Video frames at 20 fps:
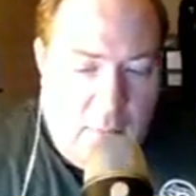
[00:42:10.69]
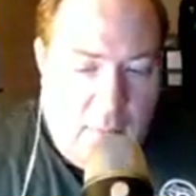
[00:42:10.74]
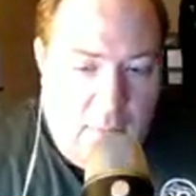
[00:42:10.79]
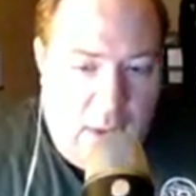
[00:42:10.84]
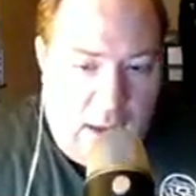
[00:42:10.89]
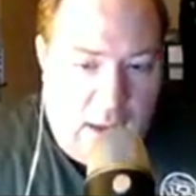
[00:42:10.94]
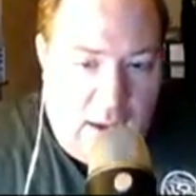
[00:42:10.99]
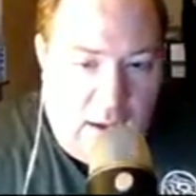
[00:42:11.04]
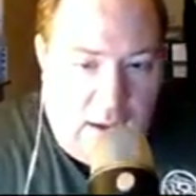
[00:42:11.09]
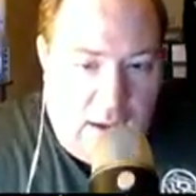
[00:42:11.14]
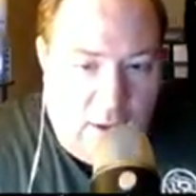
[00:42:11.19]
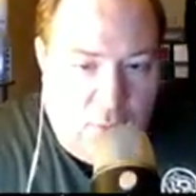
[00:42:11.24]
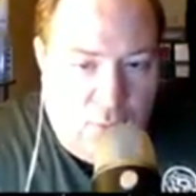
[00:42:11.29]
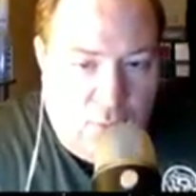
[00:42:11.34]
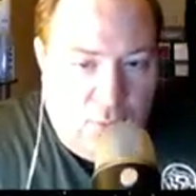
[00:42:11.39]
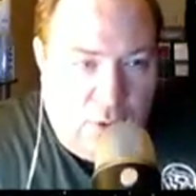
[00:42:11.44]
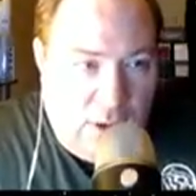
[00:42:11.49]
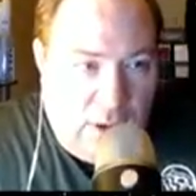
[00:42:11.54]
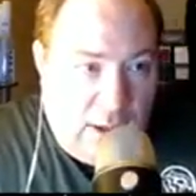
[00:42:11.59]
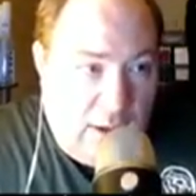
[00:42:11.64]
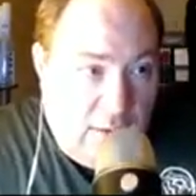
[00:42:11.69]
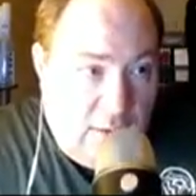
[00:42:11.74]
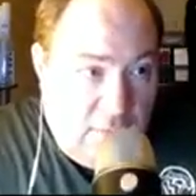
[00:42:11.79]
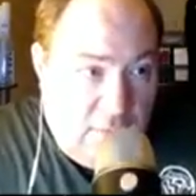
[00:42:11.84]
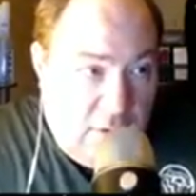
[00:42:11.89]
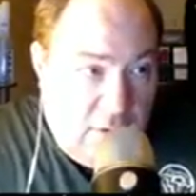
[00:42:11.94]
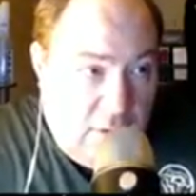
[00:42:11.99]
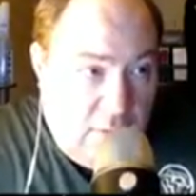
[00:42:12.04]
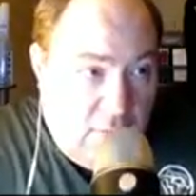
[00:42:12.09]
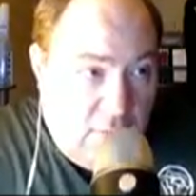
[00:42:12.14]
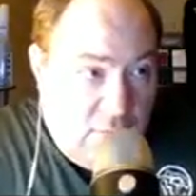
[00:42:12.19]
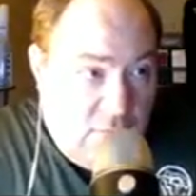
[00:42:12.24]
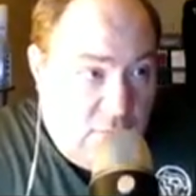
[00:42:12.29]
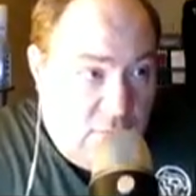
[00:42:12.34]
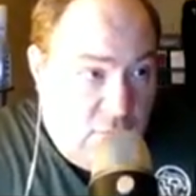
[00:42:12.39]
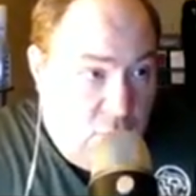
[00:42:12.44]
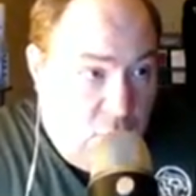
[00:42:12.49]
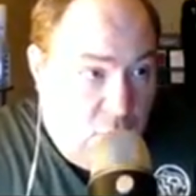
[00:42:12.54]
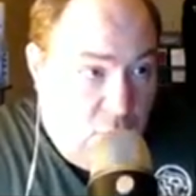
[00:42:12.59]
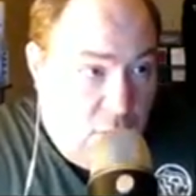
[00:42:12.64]
making it really difficult
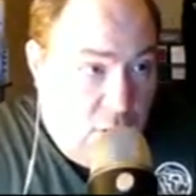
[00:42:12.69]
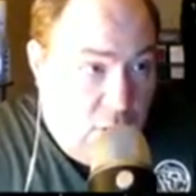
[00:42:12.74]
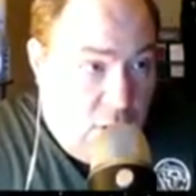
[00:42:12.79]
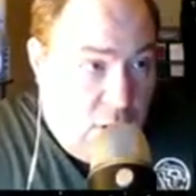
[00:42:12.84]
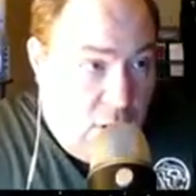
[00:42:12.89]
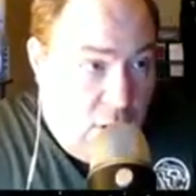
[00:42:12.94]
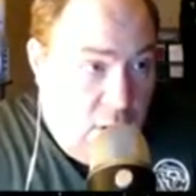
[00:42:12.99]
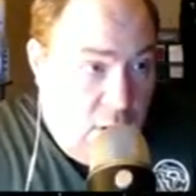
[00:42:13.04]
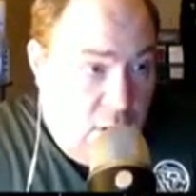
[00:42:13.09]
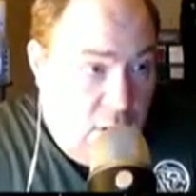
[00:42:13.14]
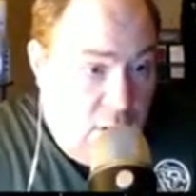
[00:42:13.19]
for